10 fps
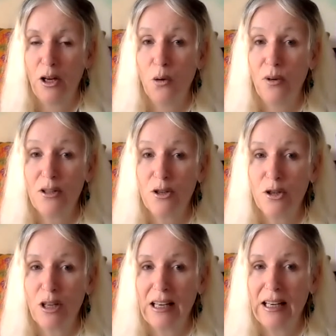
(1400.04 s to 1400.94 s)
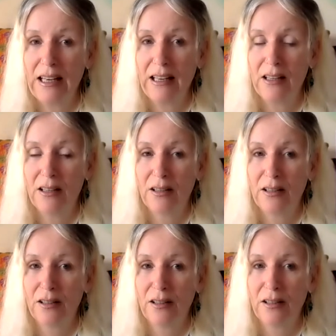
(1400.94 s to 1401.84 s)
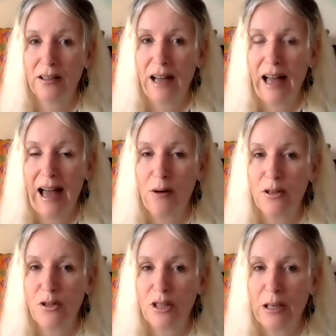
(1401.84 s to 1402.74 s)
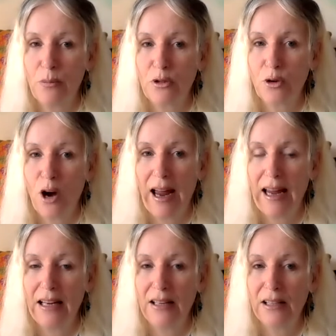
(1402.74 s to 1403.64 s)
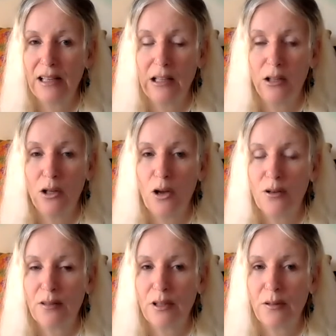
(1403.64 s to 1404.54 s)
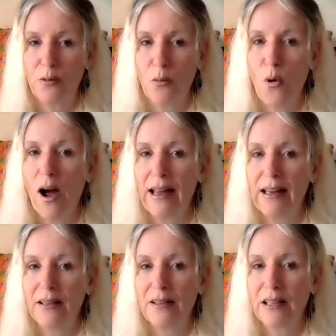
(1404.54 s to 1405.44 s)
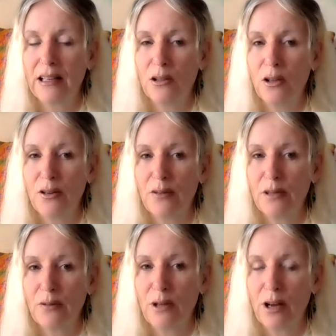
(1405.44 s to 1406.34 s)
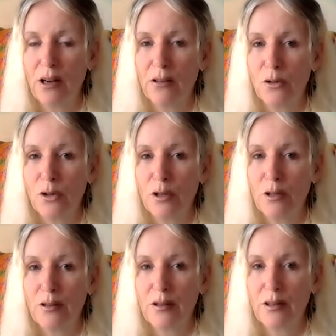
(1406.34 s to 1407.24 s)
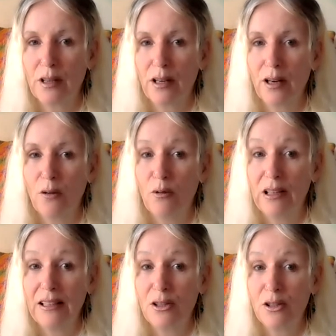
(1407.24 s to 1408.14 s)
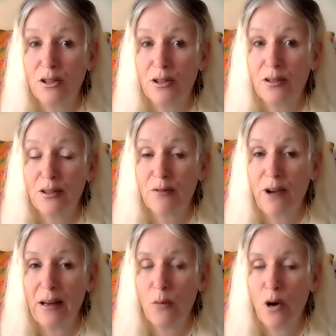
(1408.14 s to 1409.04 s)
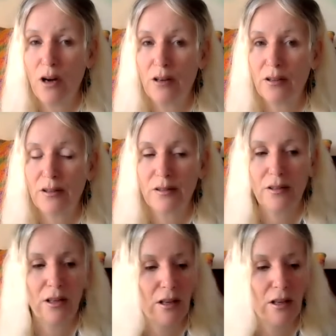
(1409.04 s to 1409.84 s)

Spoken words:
Who is she? How is she portrayed in lots of different ways, in lots of different cultures, religions, frameworks?